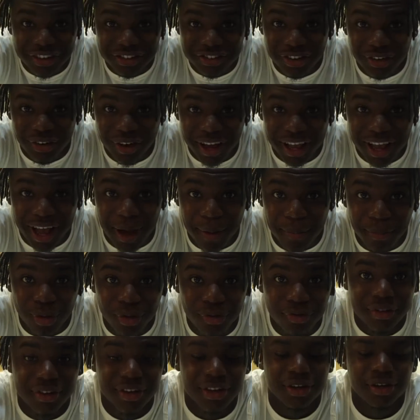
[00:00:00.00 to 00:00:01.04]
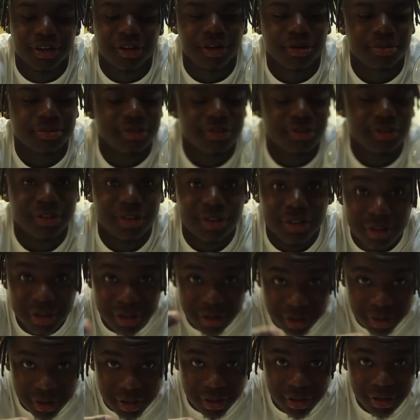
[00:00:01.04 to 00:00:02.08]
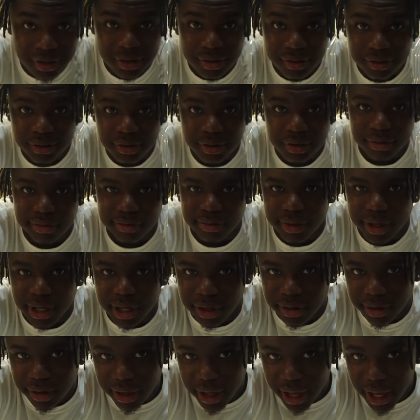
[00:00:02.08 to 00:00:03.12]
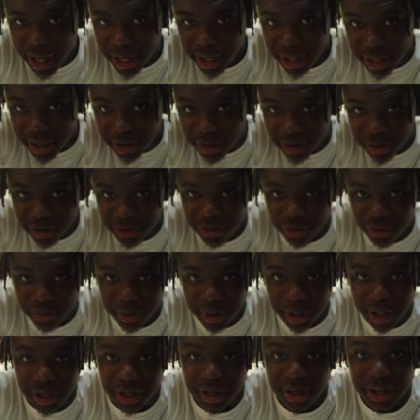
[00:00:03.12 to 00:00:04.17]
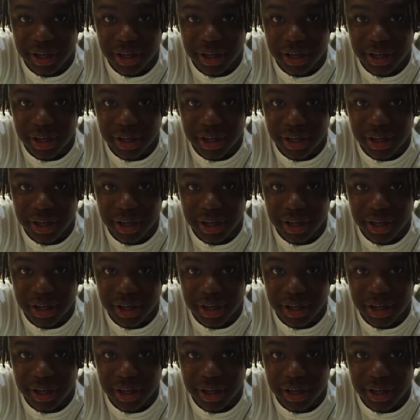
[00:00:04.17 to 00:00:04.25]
so I got both the cups. And I had to get the Listerine.